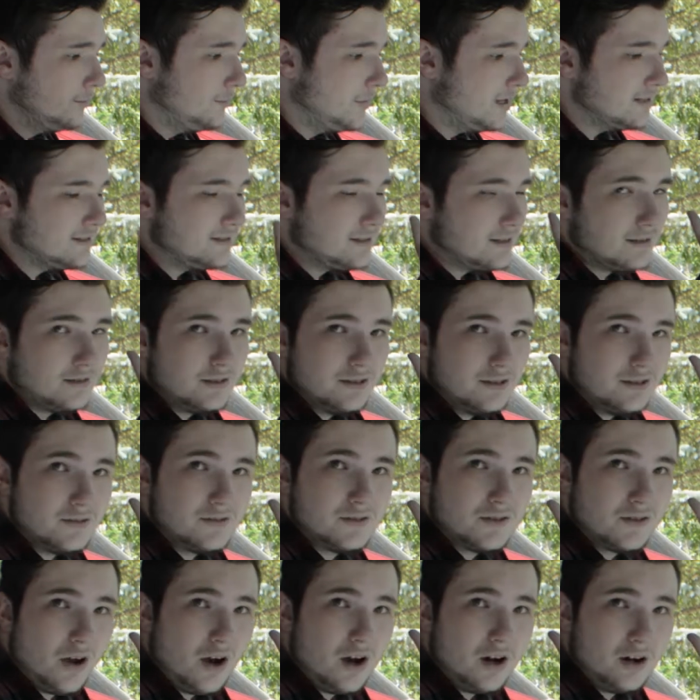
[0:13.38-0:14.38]
Basically the
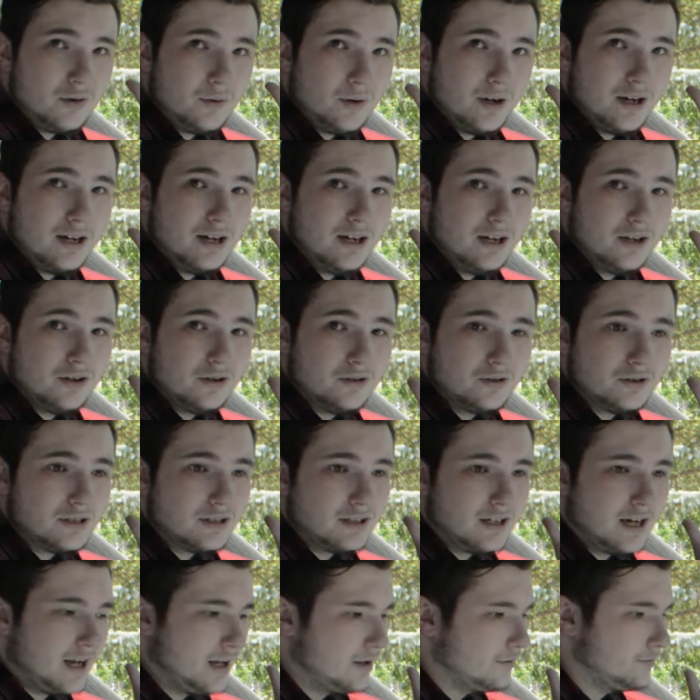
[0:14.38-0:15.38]
stock radio
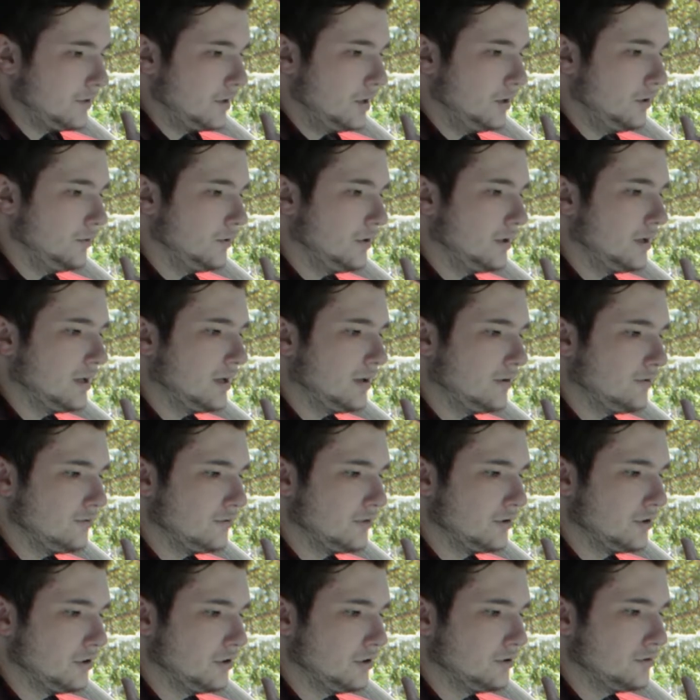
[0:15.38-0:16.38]
didn't have any way
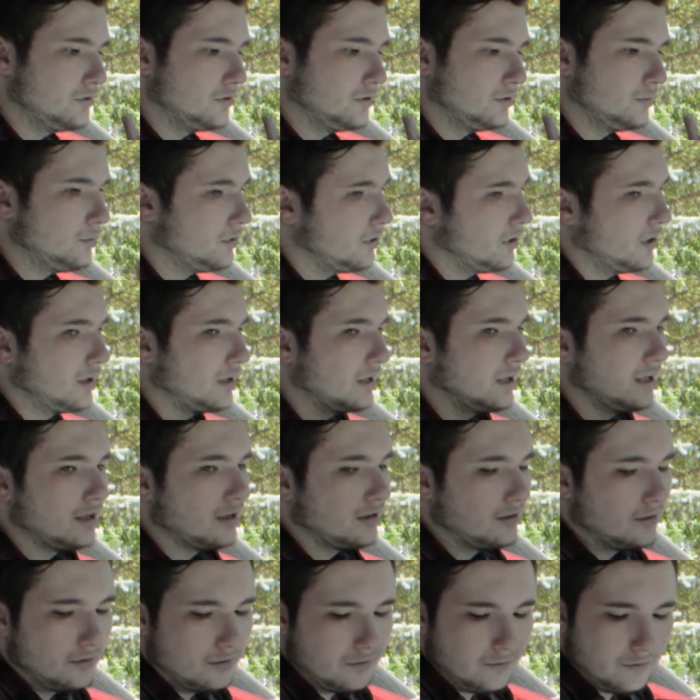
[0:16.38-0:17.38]
for you to plug
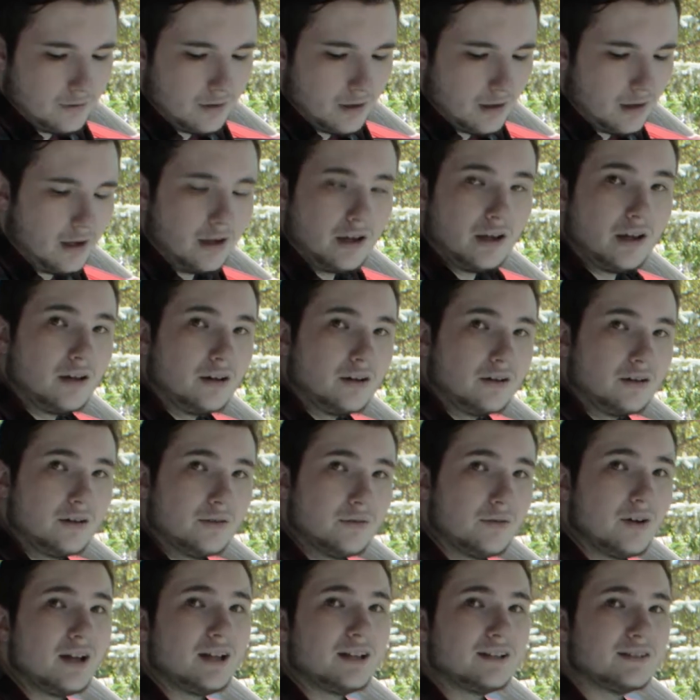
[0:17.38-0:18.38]
in a
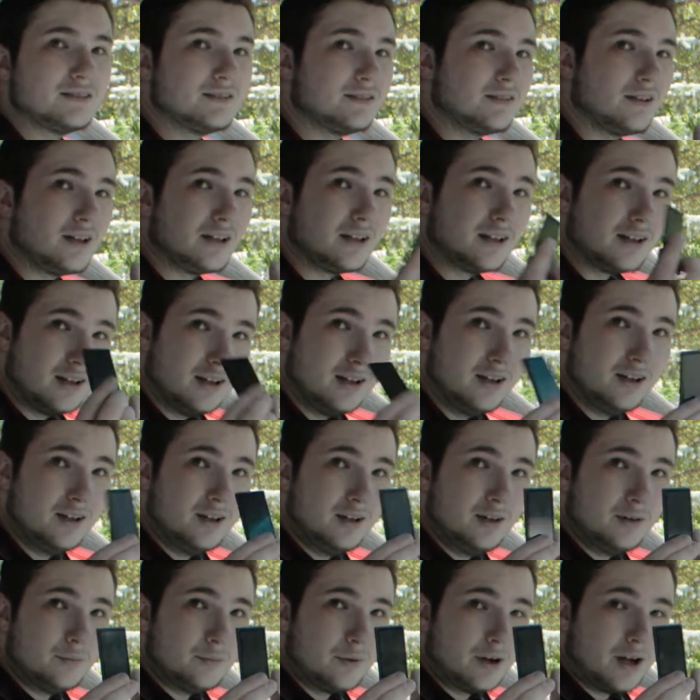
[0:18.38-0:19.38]
device like
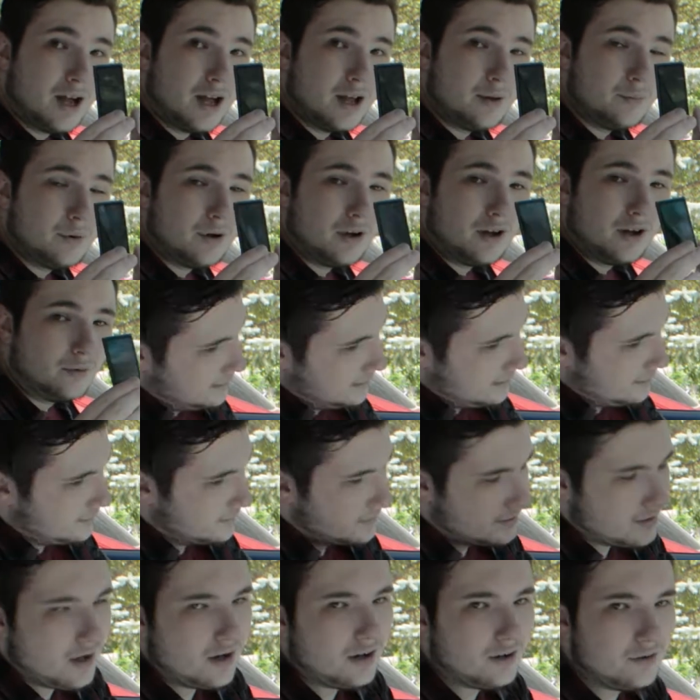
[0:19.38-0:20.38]
my iPod. The
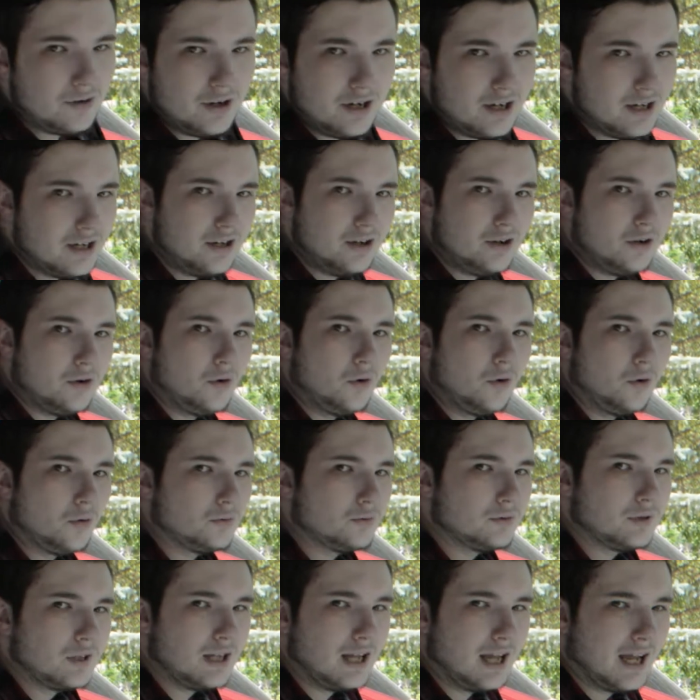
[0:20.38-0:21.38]
stock radio
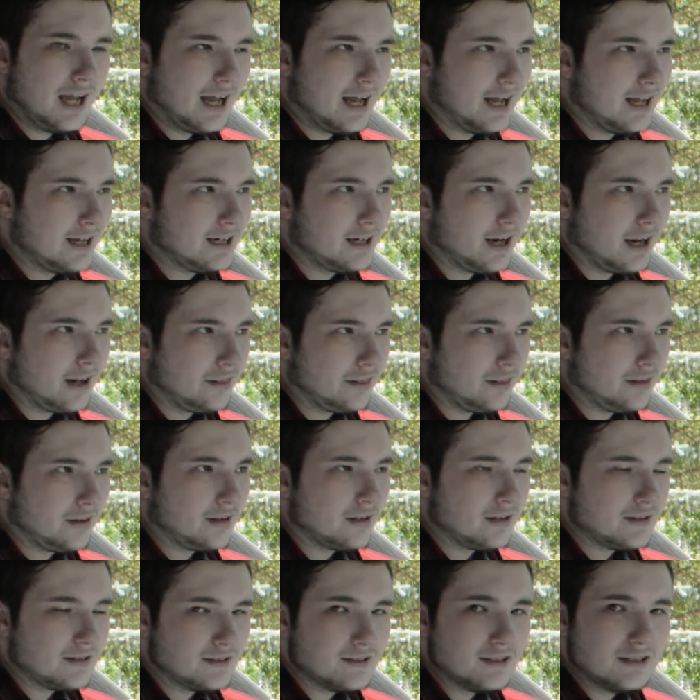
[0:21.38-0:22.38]
only had, I
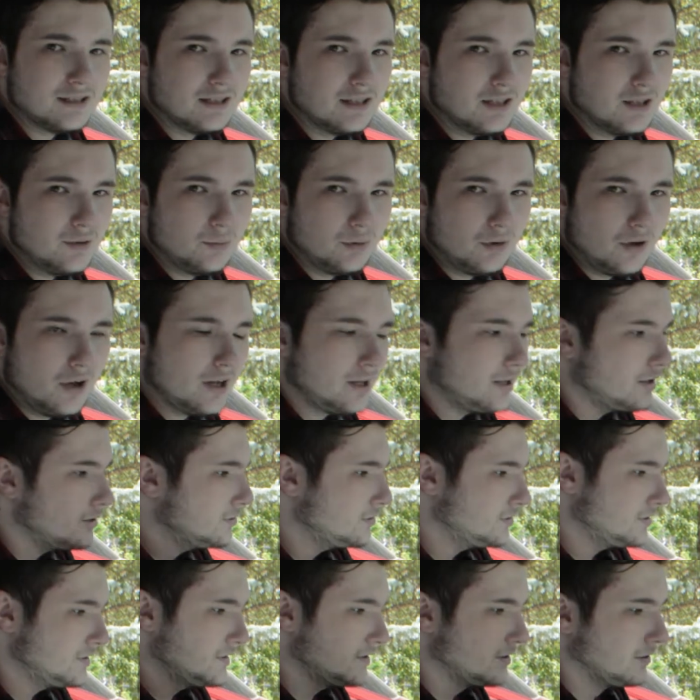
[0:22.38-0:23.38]
think, a CD player
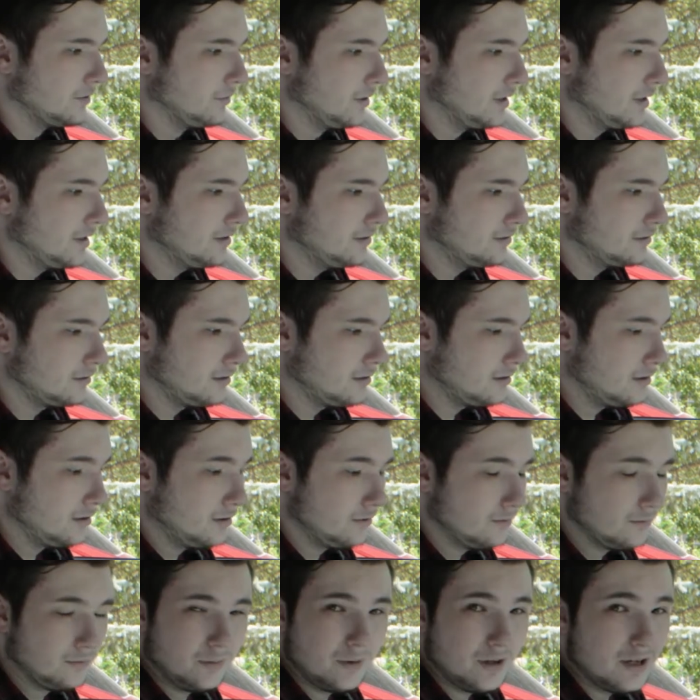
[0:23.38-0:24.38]
and just the
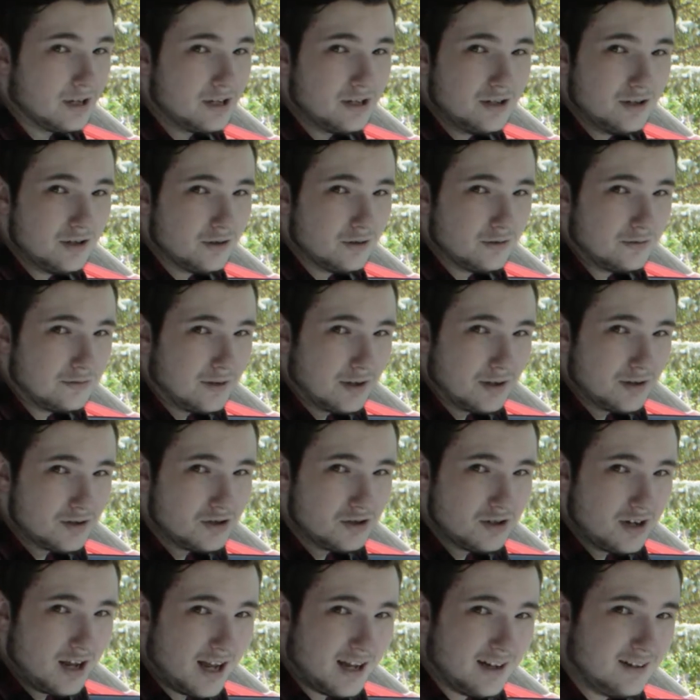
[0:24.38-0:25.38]
regular radio
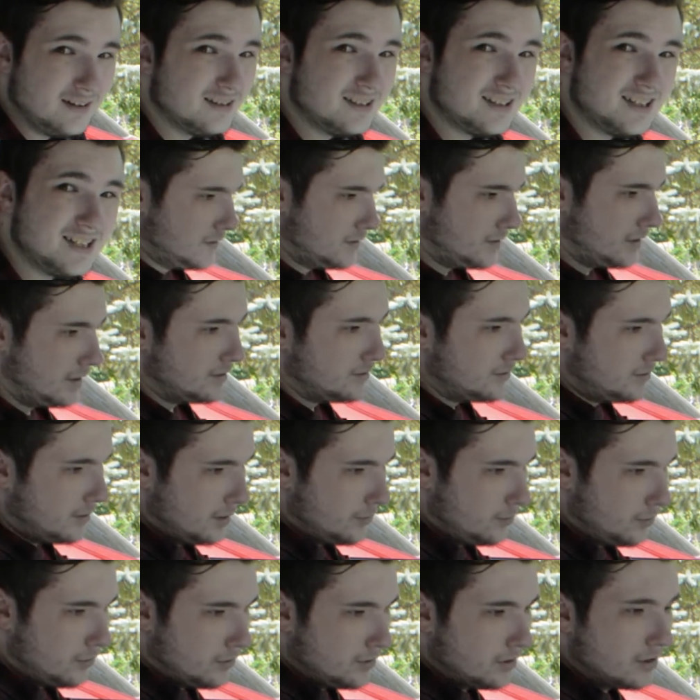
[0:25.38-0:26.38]
functionality. So that's why
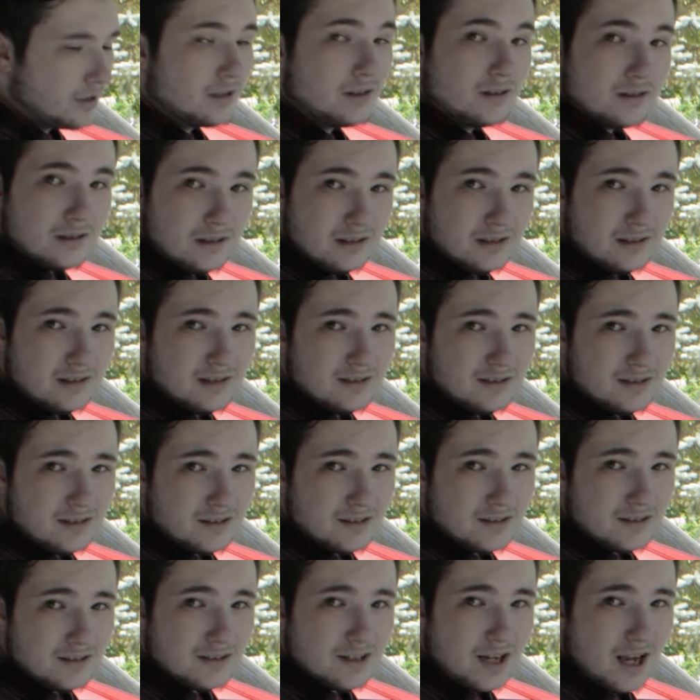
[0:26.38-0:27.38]
I put in
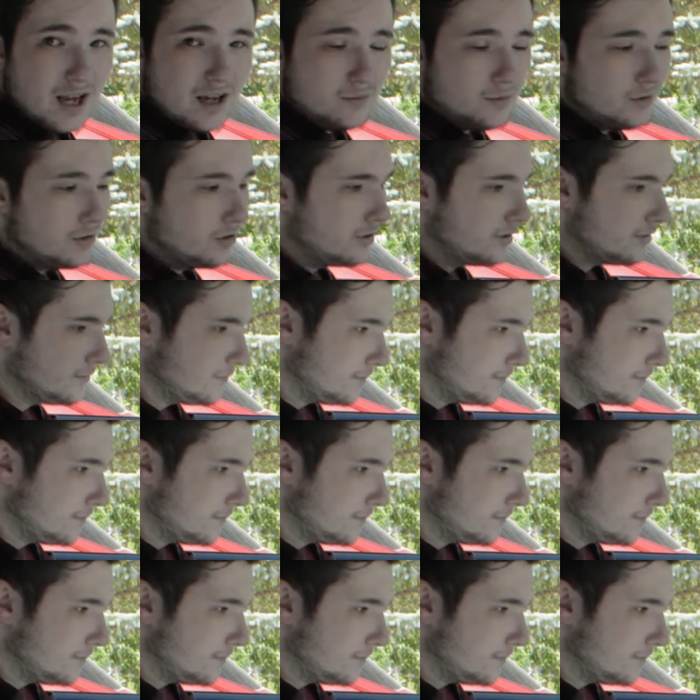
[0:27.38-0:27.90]
this Kenwood.